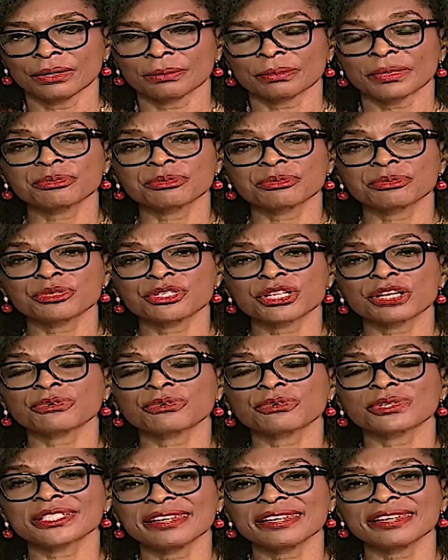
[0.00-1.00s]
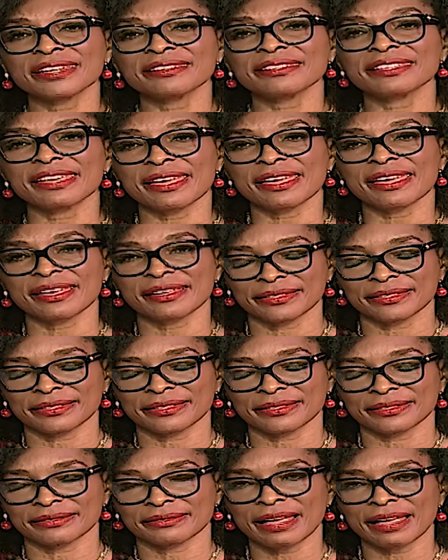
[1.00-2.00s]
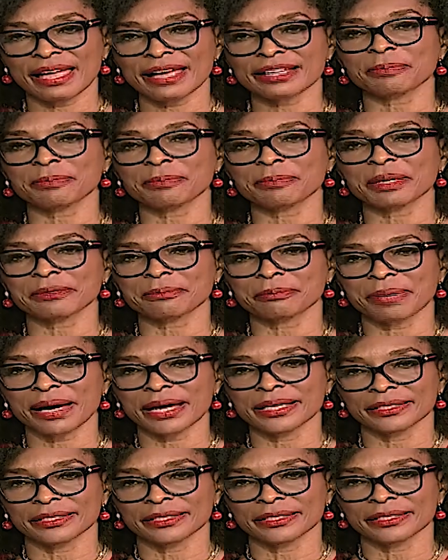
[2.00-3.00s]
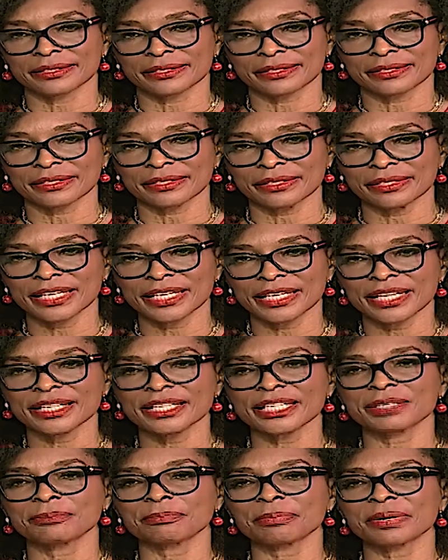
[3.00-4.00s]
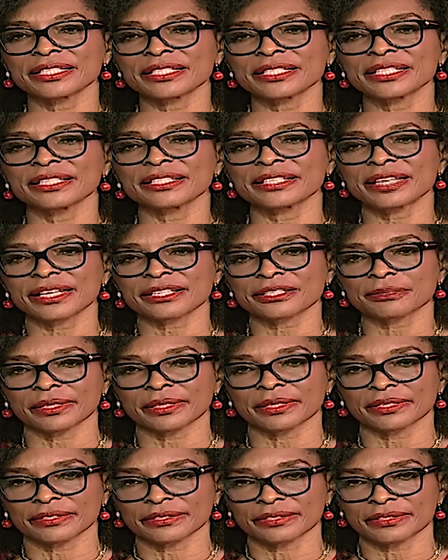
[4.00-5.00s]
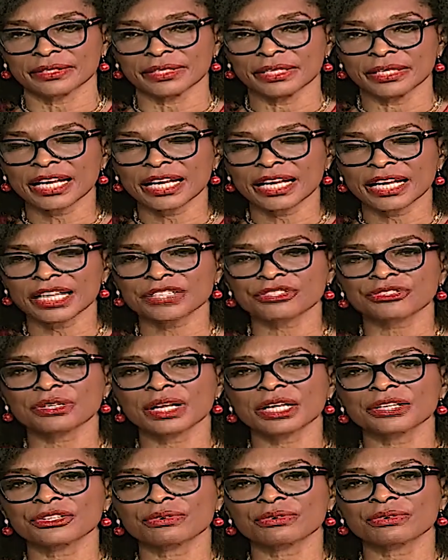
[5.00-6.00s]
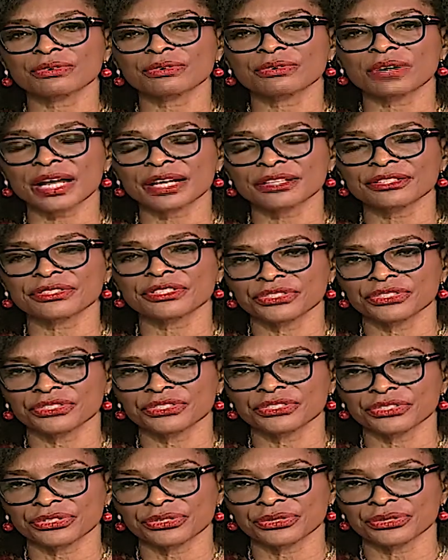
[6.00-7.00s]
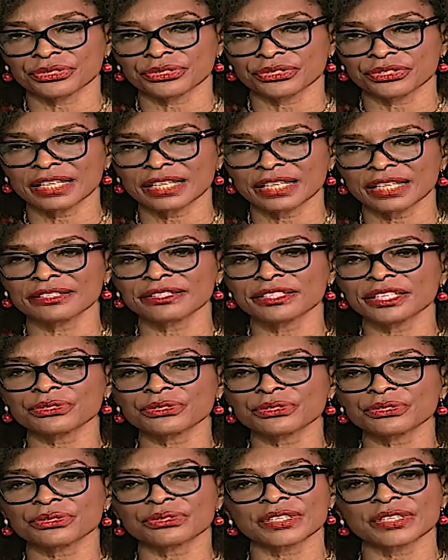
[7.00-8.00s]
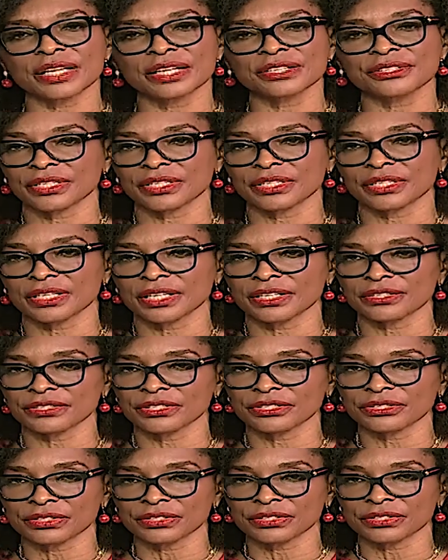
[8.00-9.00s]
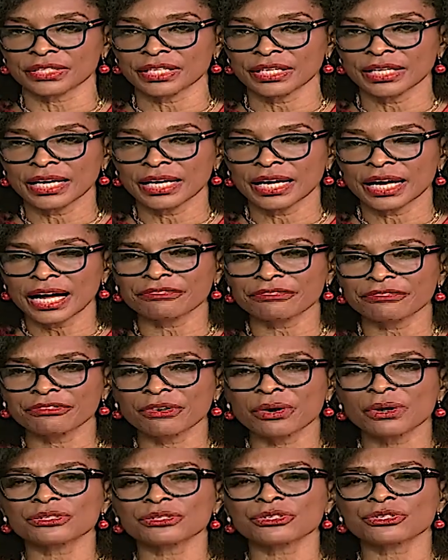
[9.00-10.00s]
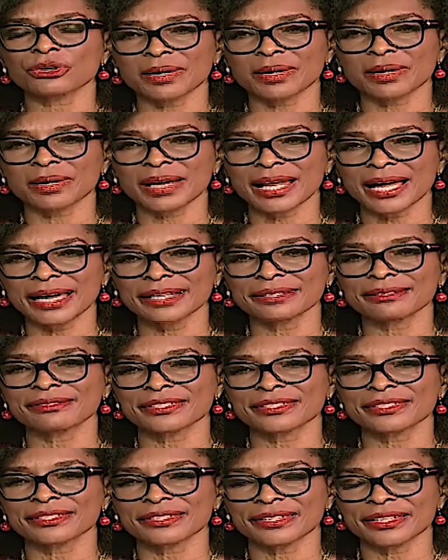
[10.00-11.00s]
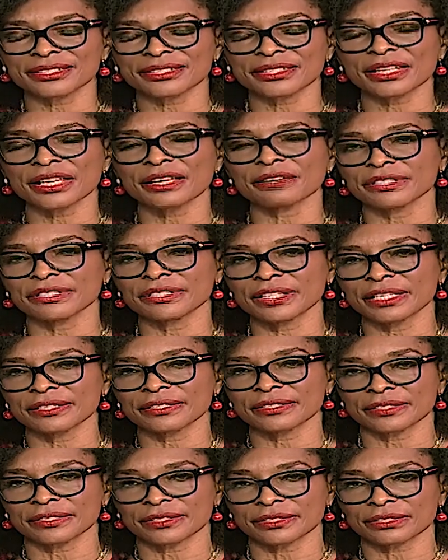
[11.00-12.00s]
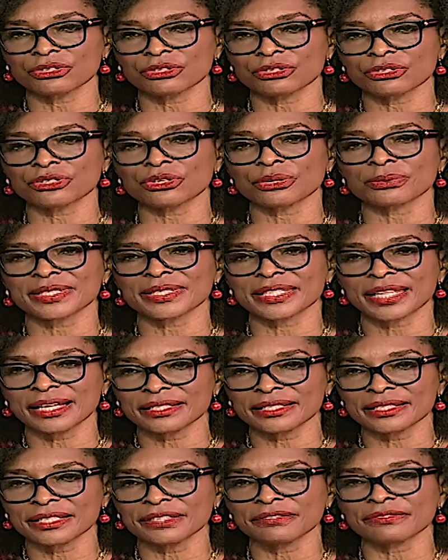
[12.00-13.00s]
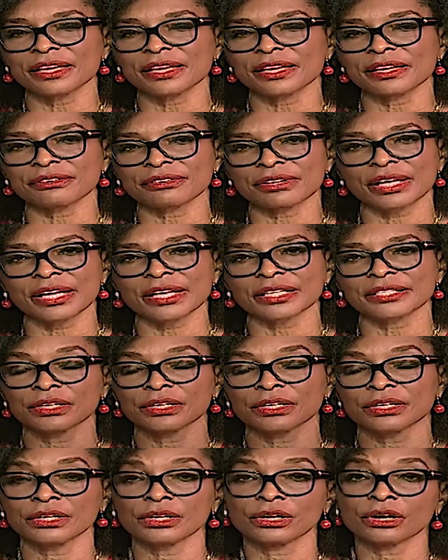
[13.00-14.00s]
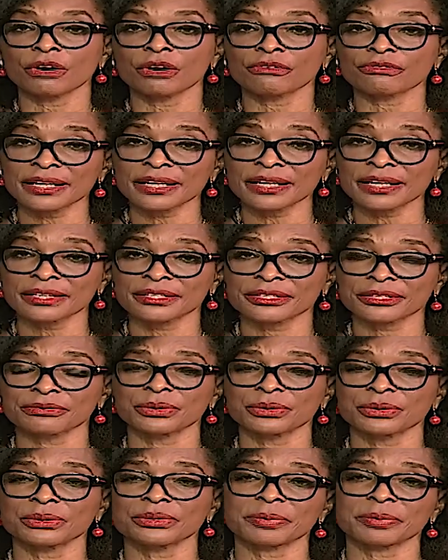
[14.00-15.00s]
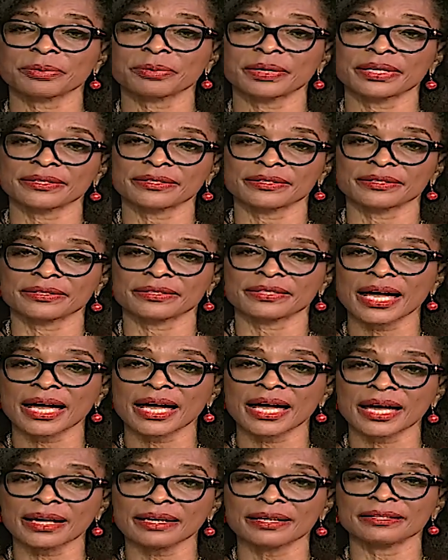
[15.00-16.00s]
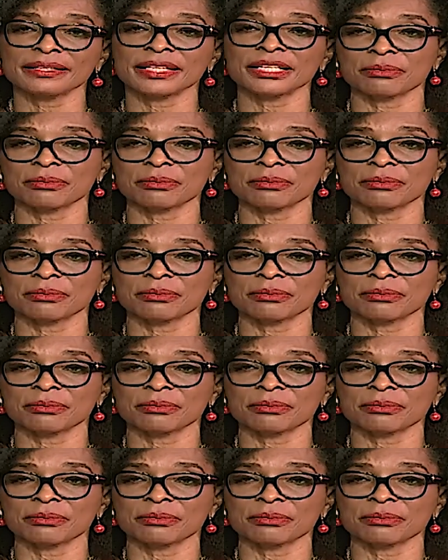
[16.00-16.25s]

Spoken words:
Madam Chair, for 10 years, expert panelists, independent experts, national human rights institutions, and civil society organizations have all supplied researched evidences on substantive areas of rights of older persons and the